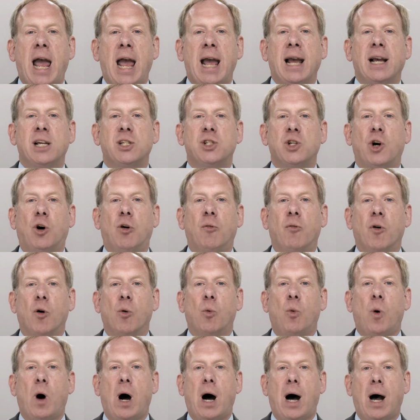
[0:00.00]
X over
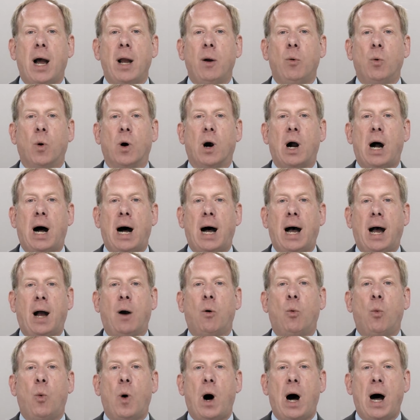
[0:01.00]
Y, where
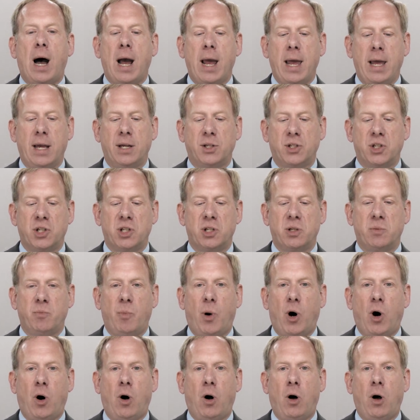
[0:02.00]
Y is
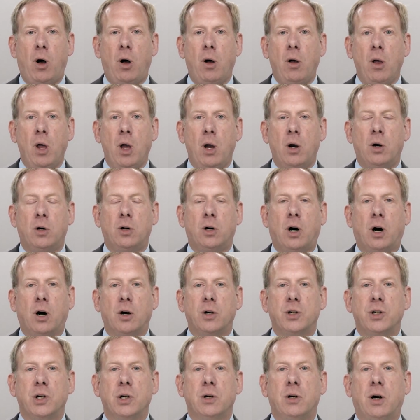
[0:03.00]
small,
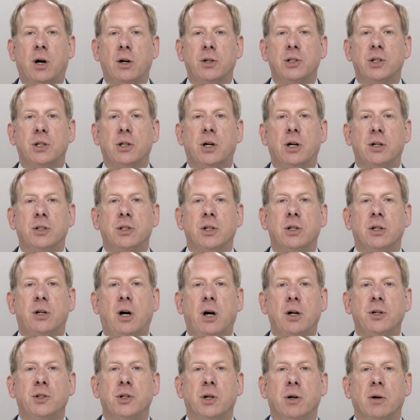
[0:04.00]
larger, larger, larger,
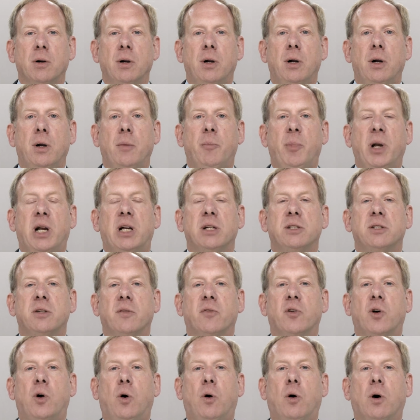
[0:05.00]
larger? Because
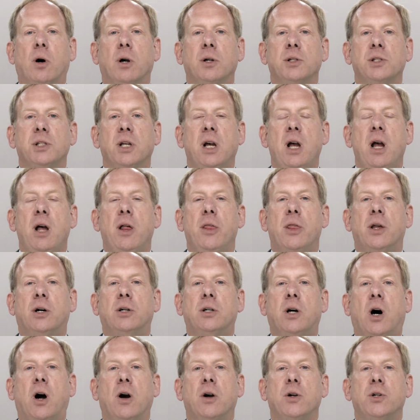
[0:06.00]
of course, the
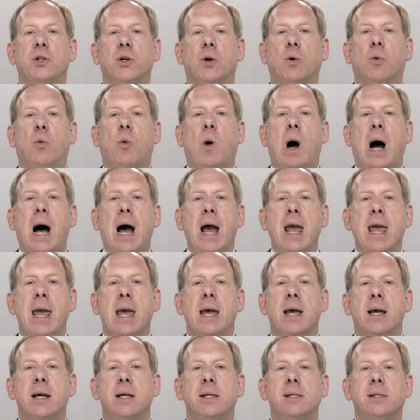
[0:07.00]
larger Y
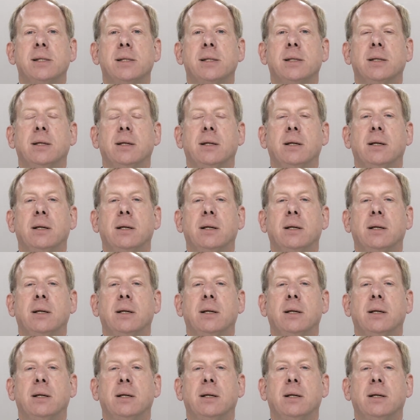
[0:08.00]
is,